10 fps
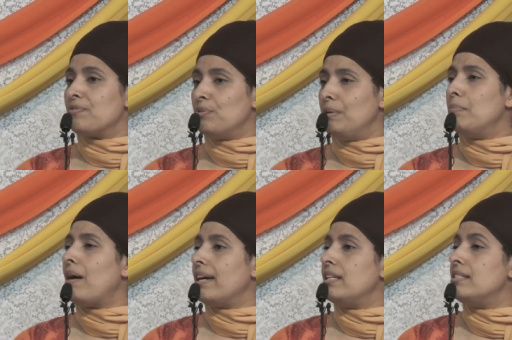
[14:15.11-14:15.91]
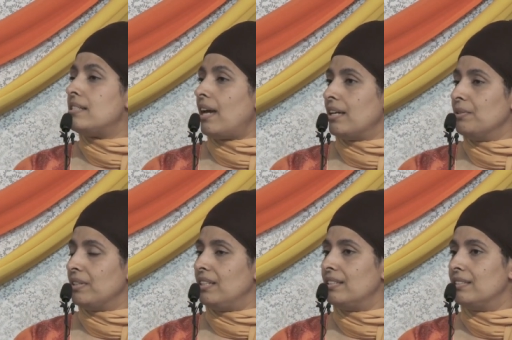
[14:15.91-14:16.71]
for me my
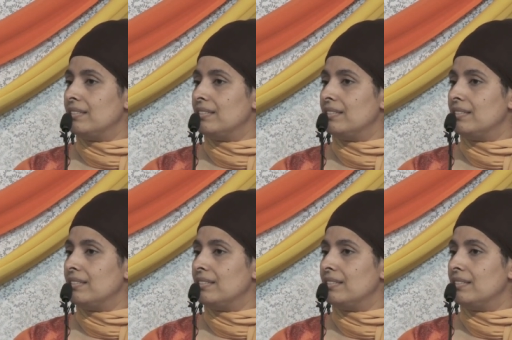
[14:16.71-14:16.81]
integrity,